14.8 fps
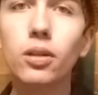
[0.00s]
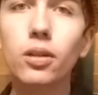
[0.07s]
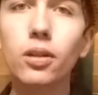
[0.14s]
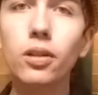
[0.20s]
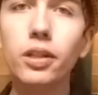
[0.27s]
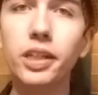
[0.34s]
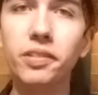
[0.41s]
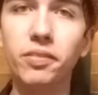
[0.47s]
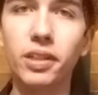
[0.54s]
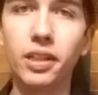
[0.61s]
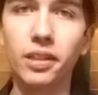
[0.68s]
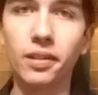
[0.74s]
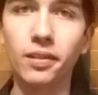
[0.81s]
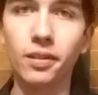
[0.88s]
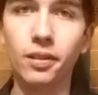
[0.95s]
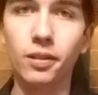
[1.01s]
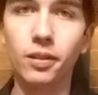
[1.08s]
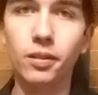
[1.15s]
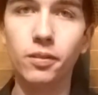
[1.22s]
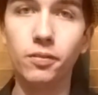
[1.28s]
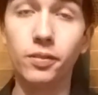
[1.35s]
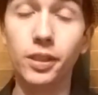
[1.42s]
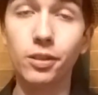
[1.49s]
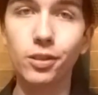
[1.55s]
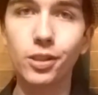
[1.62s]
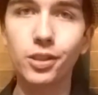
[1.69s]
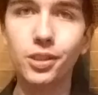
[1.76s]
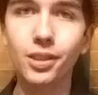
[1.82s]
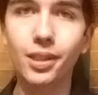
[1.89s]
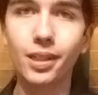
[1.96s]
Good evening,
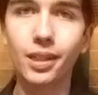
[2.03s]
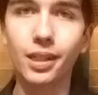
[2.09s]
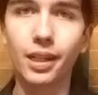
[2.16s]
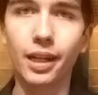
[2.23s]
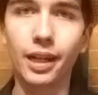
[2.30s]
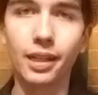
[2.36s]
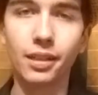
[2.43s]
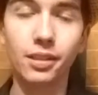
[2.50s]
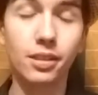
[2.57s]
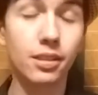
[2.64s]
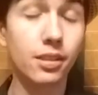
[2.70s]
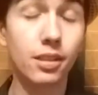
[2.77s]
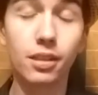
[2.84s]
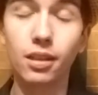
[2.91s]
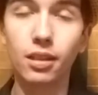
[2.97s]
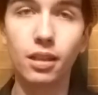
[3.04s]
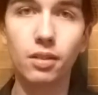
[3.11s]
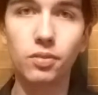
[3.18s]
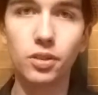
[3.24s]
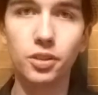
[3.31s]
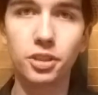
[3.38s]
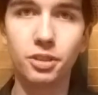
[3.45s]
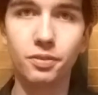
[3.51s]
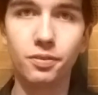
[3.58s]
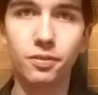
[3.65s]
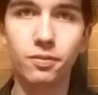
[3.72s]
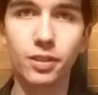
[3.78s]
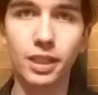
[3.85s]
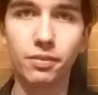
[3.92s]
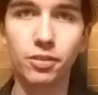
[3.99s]
viewers and lovers of
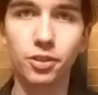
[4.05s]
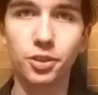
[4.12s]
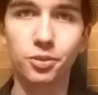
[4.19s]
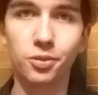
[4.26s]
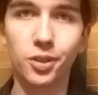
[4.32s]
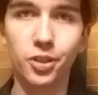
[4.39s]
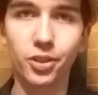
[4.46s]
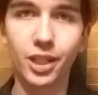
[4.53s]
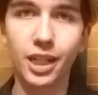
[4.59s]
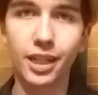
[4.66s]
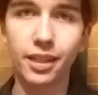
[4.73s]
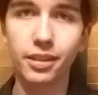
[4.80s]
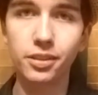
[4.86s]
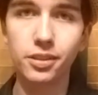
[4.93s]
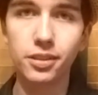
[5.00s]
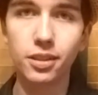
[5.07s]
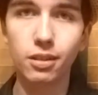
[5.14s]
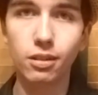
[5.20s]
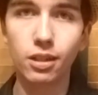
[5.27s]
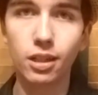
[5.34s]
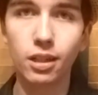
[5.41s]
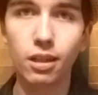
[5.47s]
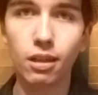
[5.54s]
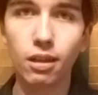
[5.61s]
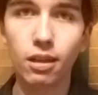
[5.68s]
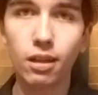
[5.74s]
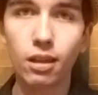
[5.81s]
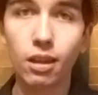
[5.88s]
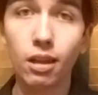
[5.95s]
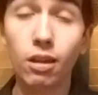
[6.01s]
flavors of all kinds.
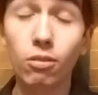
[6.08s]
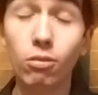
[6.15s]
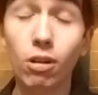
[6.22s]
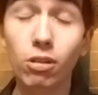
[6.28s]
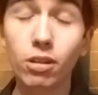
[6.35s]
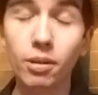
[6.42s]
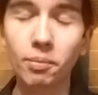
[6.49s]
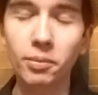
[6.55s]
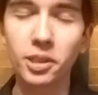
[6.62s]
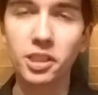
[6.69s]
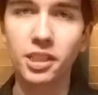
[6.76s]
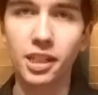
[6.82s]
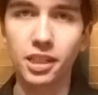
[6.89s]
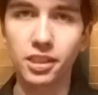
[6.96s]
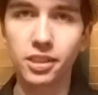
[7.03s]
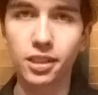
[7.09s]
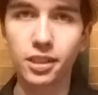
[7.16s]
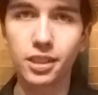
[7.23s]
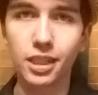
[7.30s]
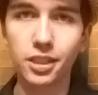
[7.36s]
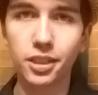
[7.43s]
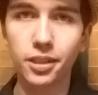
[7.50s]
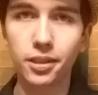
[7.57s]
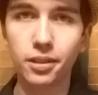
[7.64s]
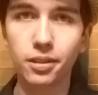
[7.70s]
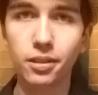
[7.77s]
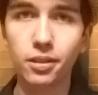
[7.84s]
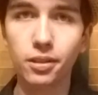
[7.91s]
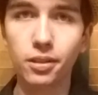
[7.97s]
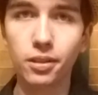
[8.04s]
Welcome to Tasting Session,
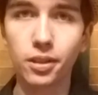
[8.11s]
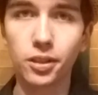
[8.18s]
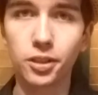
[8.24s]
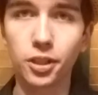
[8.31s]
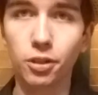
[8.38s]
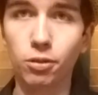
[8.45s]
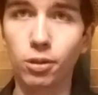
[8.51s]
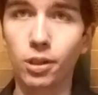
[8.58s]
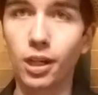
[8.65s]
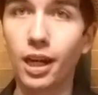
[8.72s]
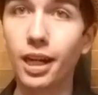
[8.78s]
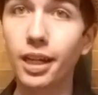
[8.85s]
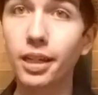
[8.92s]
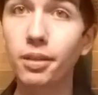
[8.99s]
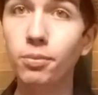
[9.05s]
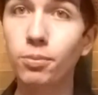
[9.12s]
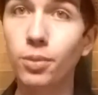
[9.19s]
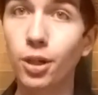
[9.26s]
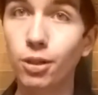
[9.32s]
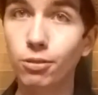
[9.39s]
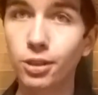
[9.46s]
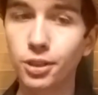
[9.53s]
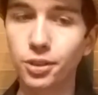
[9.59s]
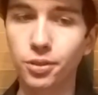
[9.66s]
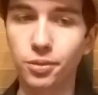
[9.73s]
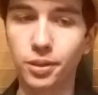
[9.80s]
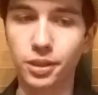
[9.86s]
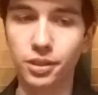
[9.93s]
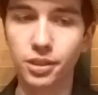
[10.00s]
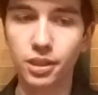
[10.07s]
the show where I, Paul
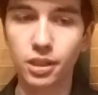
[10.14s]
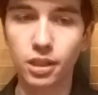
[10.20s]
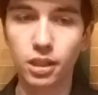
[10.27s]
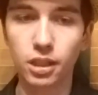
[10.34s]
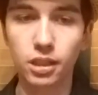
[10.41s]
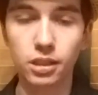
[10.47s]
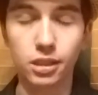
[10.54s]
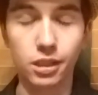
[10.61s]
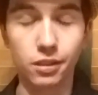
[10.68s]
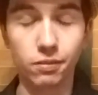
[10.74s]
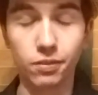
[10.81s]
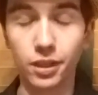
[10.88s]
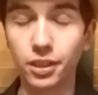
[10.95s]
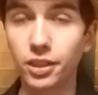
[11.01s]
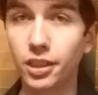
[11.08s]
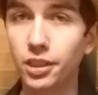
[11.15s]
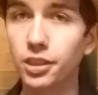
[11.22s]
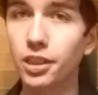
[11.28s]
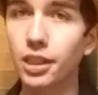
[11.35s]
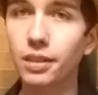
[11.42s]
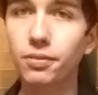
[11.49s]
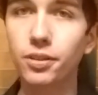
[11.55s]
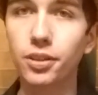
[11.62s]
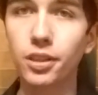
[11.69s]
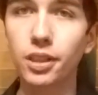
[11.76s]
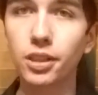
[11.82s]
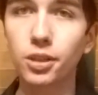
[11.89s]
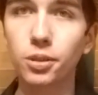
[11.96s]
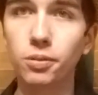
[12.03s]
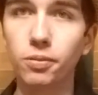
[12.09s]
Westerfield, take various soft
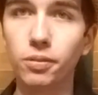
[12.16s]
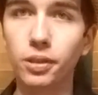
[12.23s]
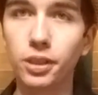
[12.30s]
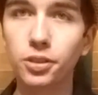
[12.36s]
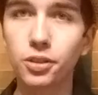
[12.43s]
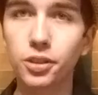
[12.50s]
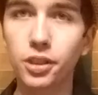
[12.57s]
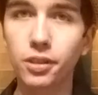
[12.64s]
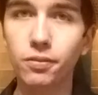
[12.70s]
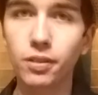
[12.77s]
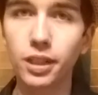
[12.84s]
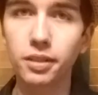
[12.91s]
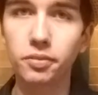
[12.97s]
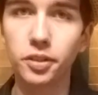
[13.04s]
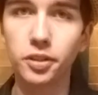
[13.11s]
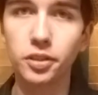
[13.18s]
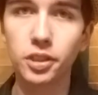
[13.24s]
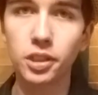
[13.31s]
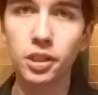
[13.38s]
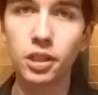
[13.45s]
drinks with interesting flavors